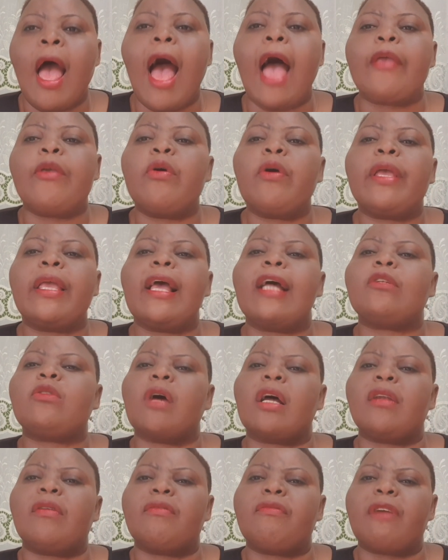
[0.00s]
Are you here
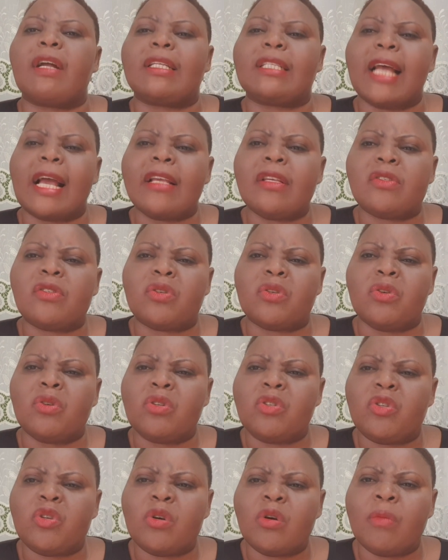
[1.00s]
to advertise
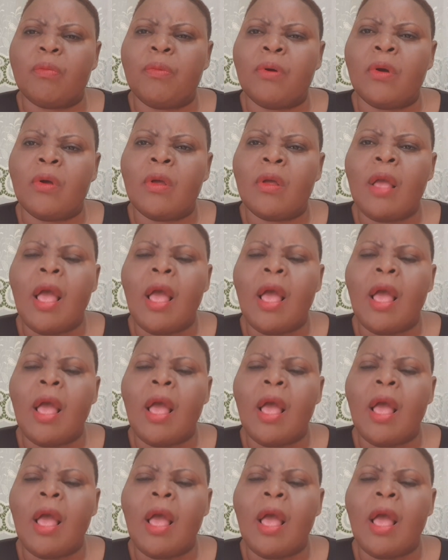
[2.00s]
YouTube?